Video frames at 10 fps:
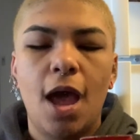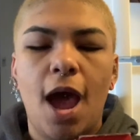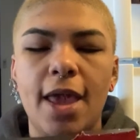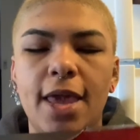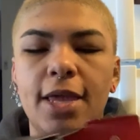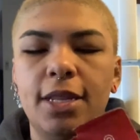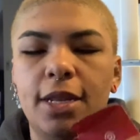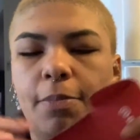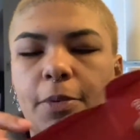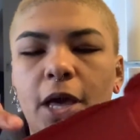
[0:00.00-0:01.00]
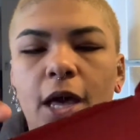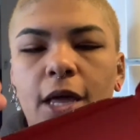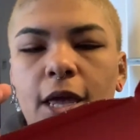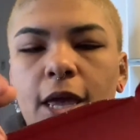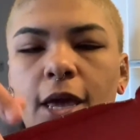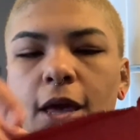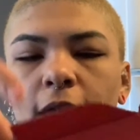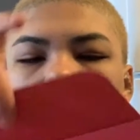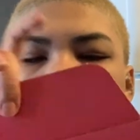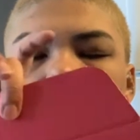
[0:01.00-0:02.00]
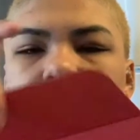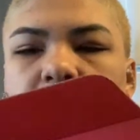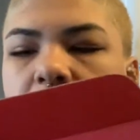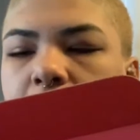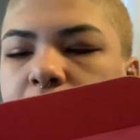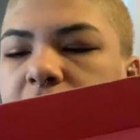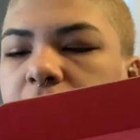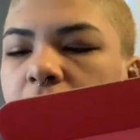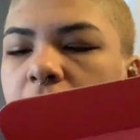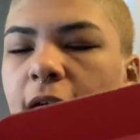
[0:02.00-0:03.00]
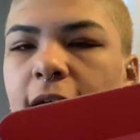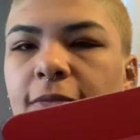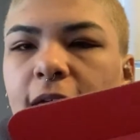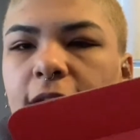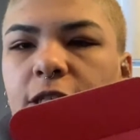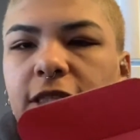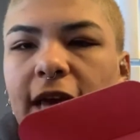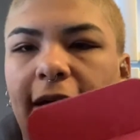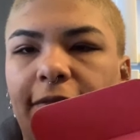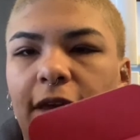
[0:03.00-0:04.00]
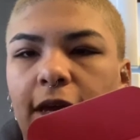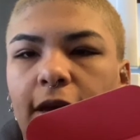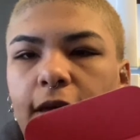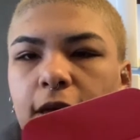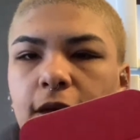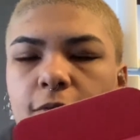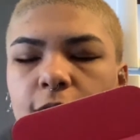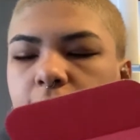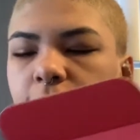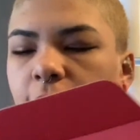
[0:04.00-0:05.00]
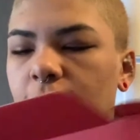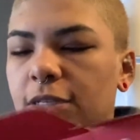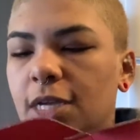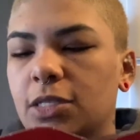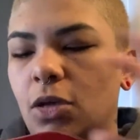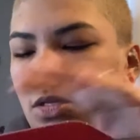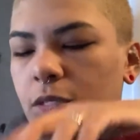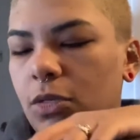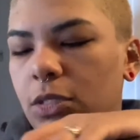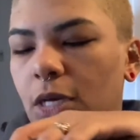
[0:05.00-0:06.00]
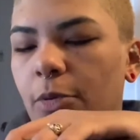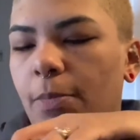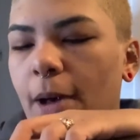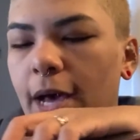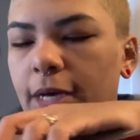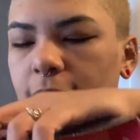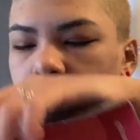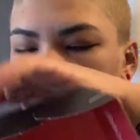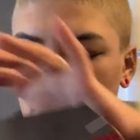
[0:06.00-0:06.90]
I ended up cutting the flaps and then just having right there, because that's also double boxed.